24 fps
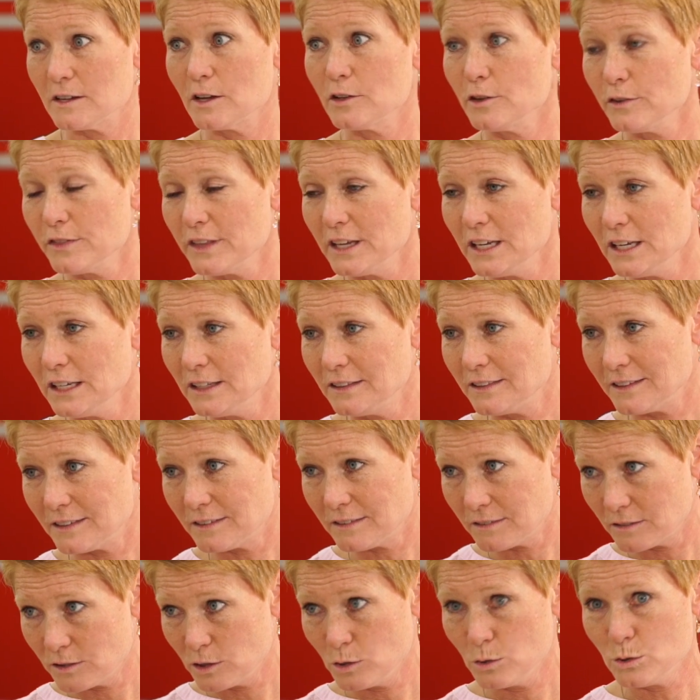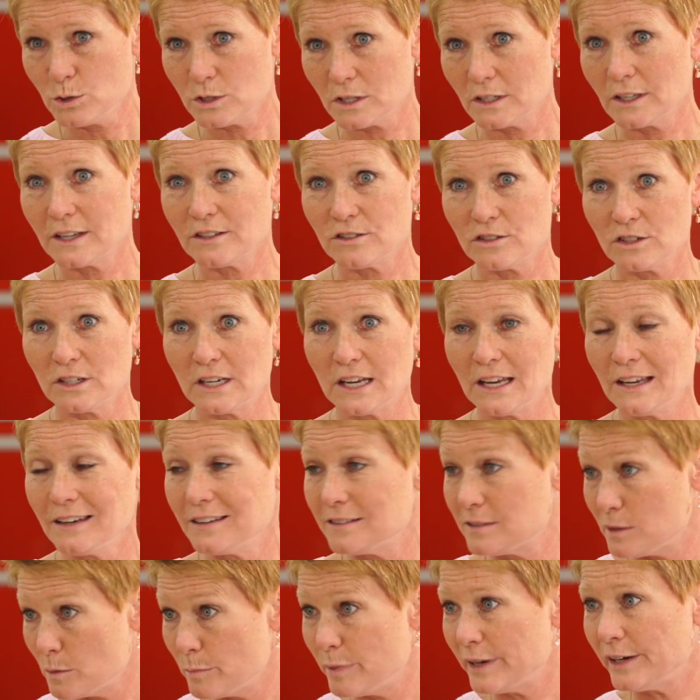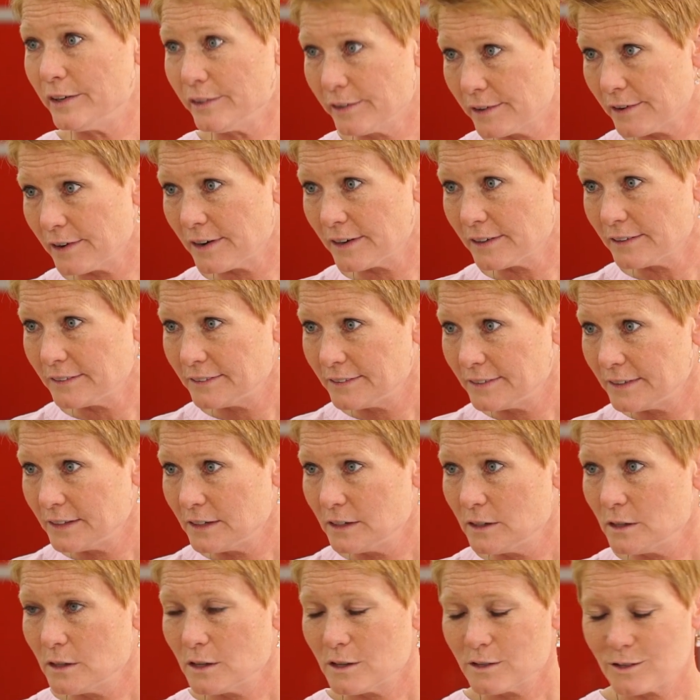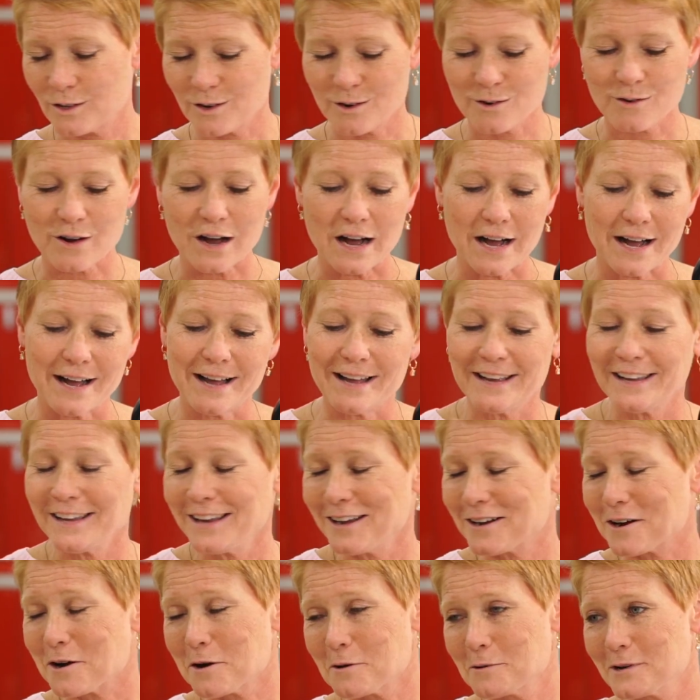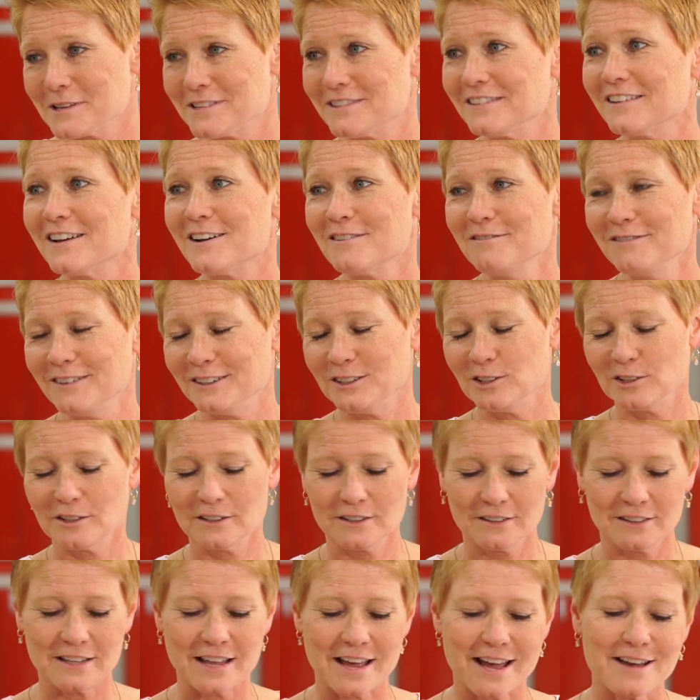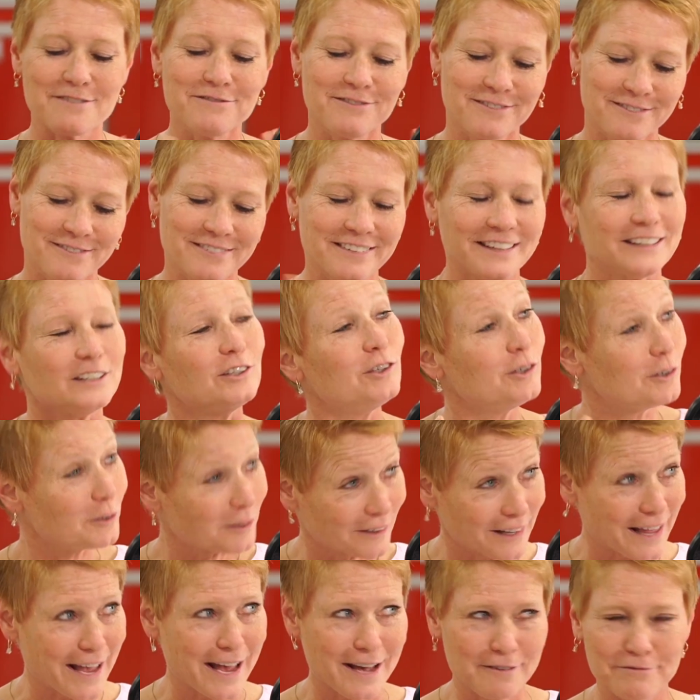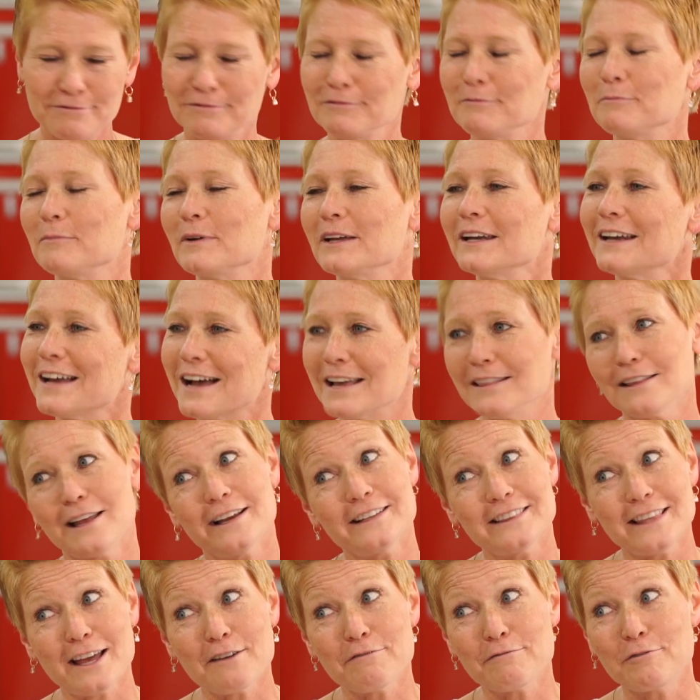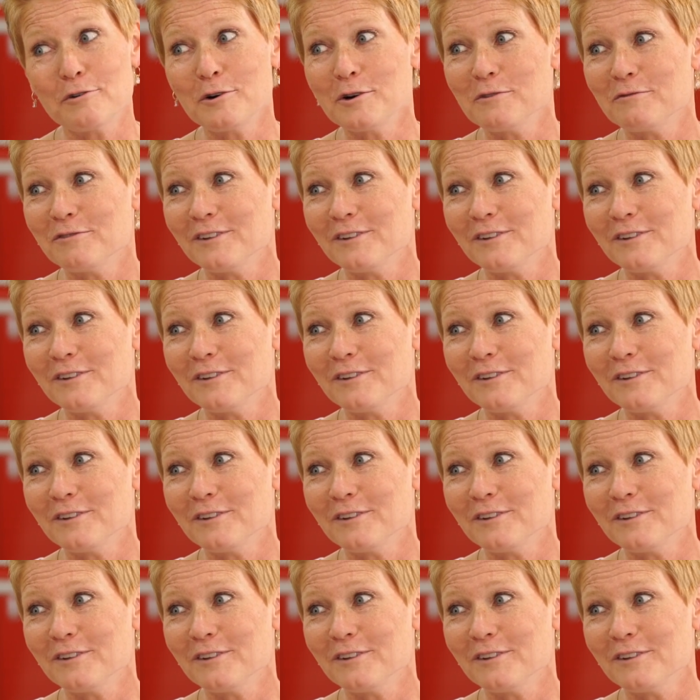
the other thing that used to let you get is the bigger car. Right. So I always love, and you'll laugh, and you laugh, but I like that Ford